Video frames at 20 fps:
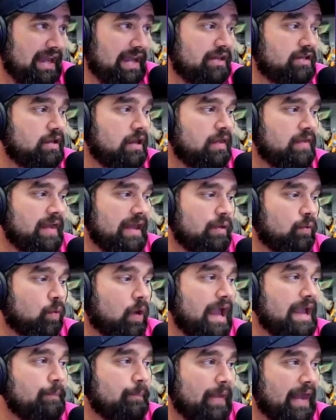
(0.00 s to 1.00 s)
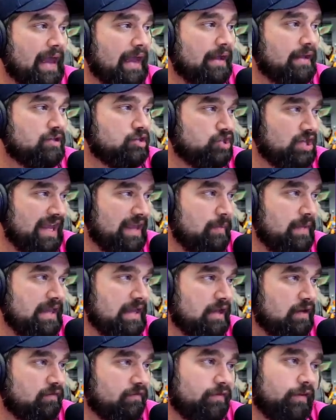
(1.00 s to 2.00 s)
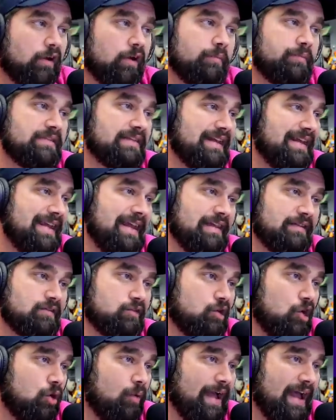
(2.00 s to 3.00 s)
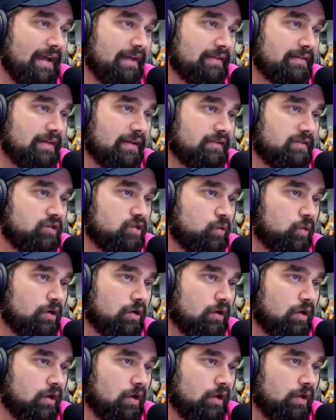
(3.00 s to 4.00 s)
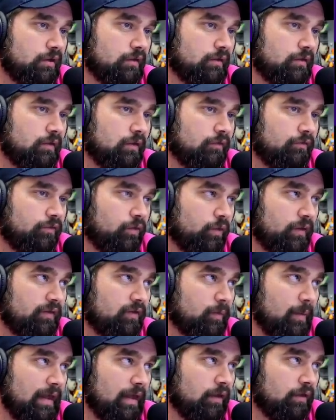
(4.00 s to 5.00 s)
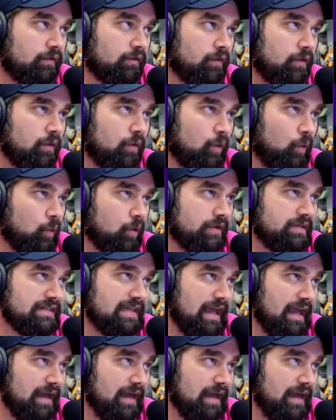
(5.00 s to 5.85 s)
And they write back Jamie confirms that he has no access to her calls, voicemails, or